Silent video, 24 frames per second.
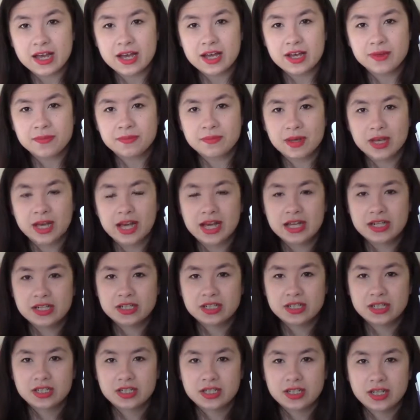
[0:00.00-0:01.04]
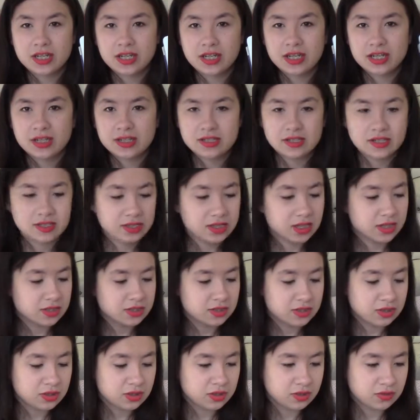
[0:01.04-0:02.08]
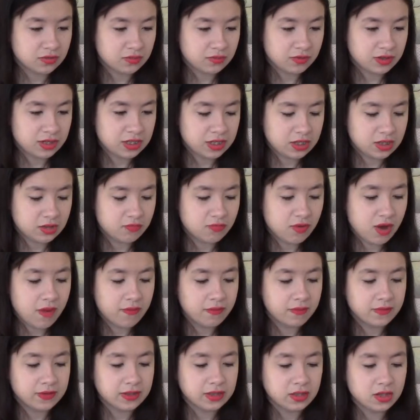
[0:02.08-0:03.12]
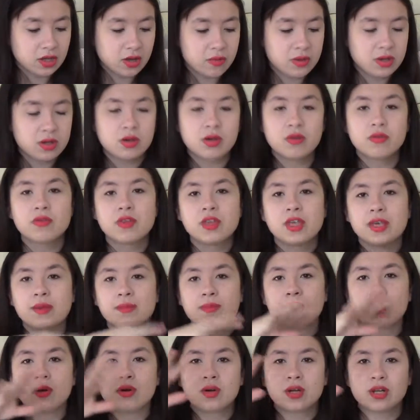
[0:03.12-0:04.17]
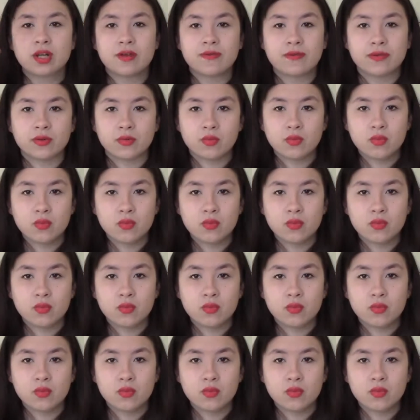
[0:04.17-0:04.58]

and it does look really good. Rather than going on the Blog Lovin